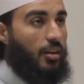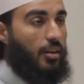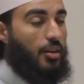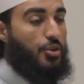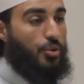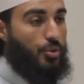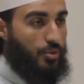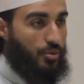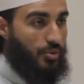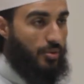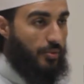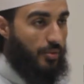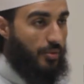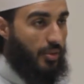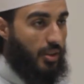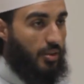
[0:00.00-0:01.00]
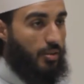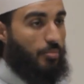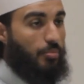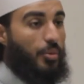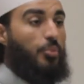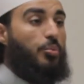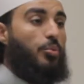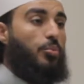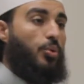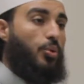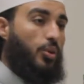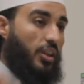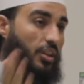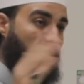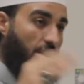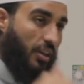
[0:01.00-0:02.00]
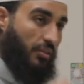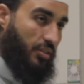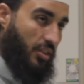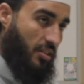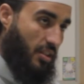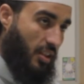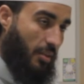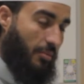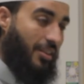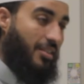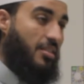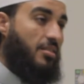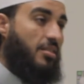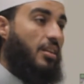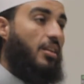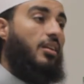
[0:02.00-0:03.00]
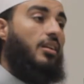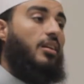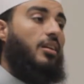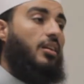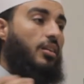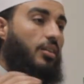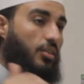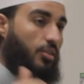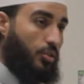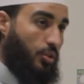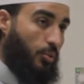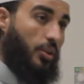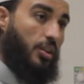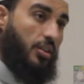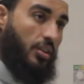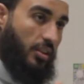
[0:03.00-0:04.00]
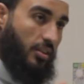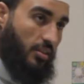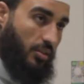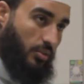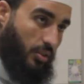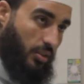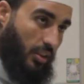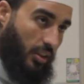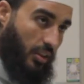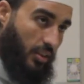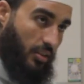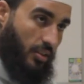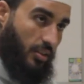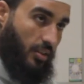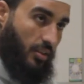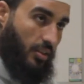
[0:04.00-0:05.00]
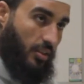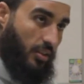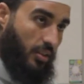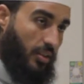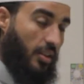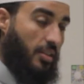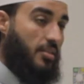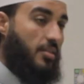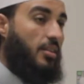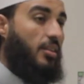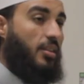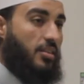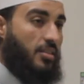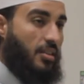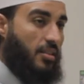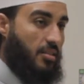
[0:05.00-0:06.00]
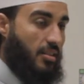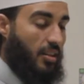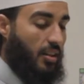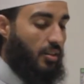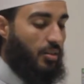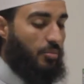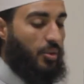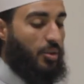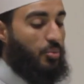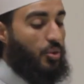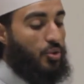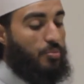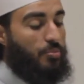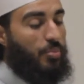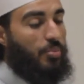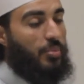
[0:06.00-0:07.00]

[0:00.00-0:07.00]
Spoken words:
issues that people brought even after Islam, and they still do it until today. It still exists in our community because